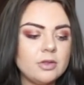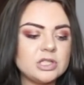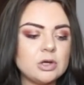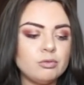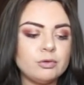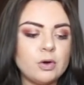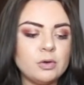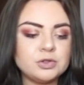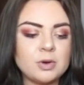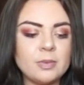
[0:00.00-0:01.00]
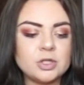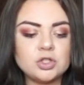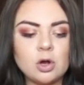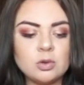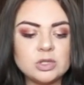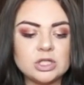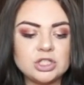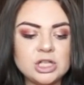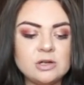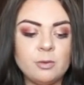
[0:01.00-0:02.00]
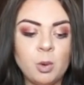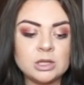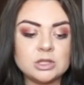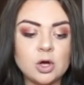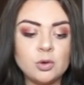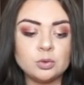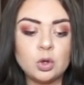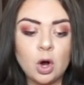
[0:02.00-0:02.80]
The song revolves around the struggles to achieve one's own